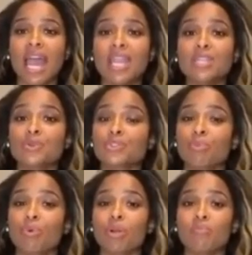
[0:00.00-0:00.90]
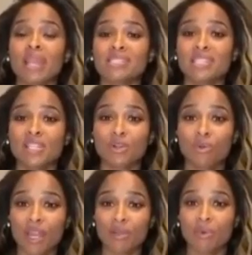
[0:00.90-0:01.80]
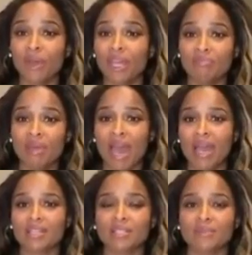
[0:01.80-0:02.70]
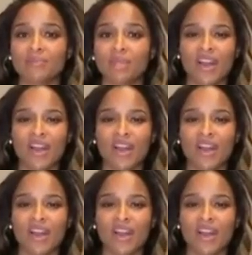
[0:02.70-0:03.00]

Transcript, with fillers: and your support makes an incredible impact.